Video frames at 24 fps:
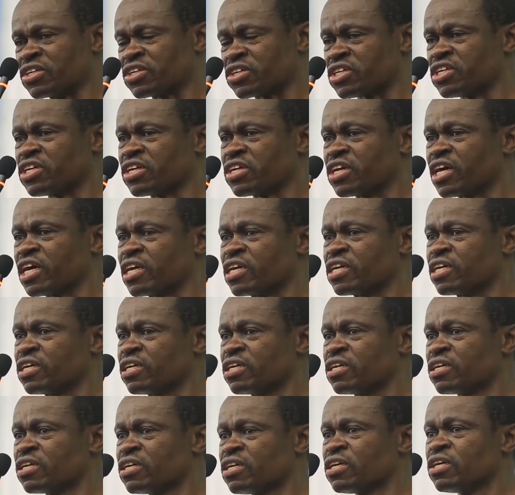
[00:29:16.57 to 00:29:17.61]

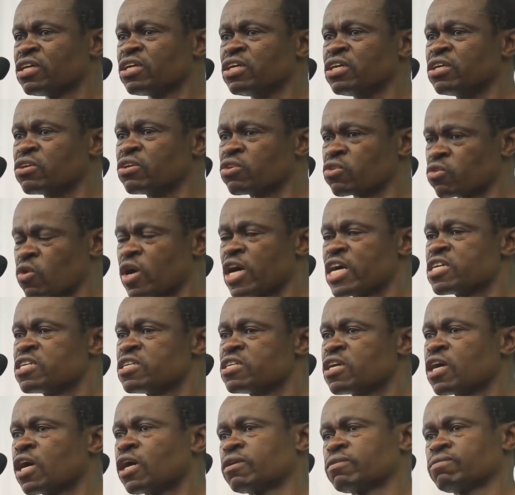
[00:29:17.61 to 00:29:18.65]
Kigali, in
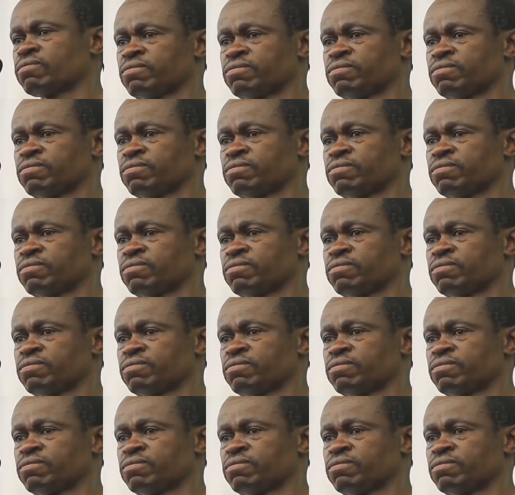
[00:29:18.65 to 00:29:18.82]
Rwanda.